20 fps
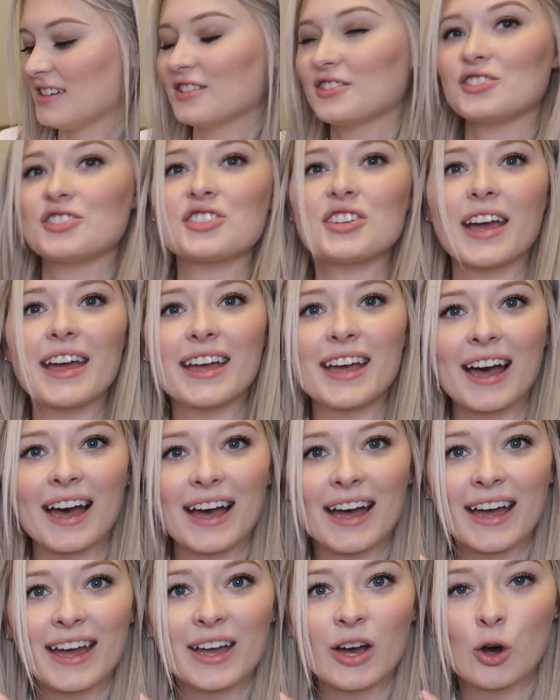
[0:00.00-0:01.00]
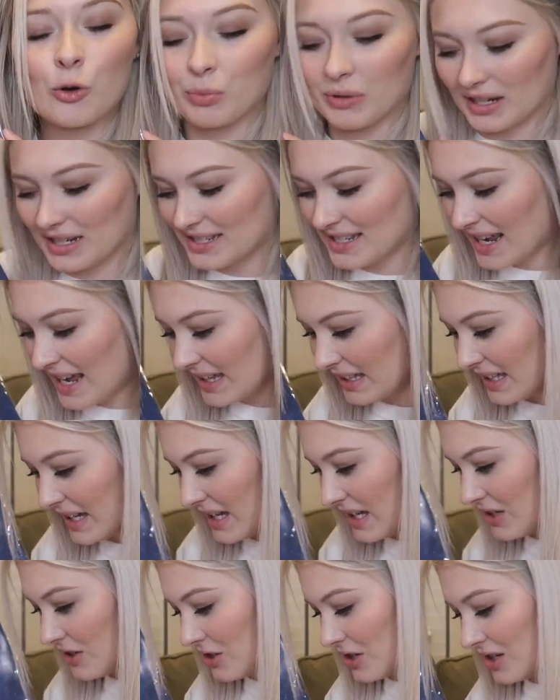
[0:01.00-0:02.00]
Shanghai opening day
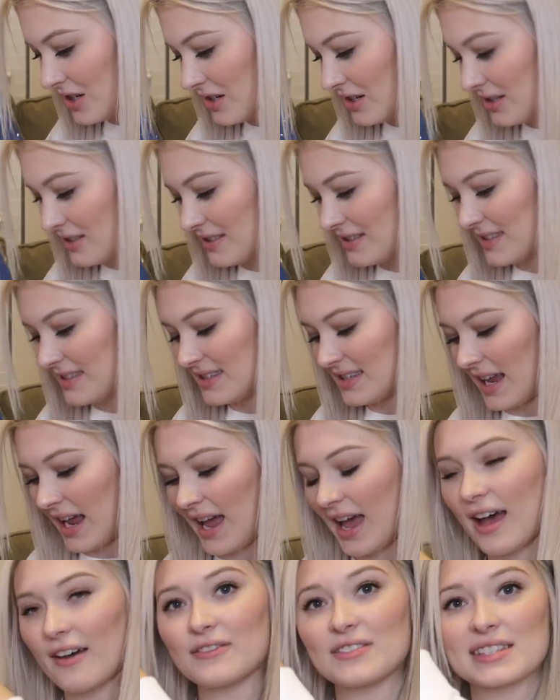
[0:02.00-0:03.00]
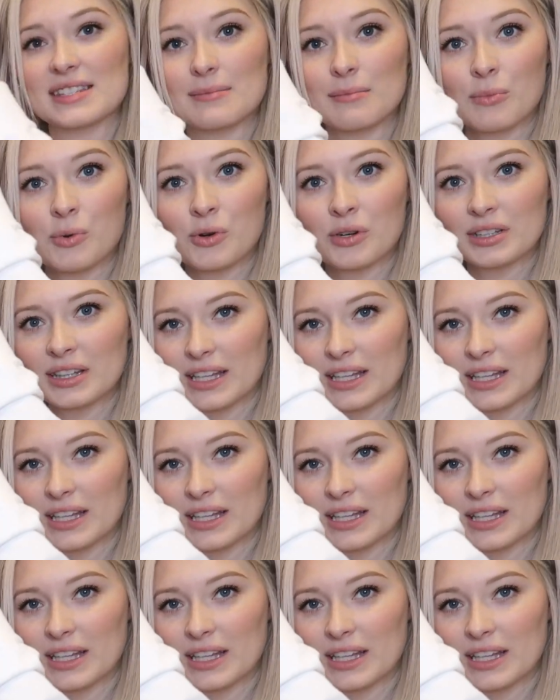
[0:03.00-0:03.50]
lanyards. I have some more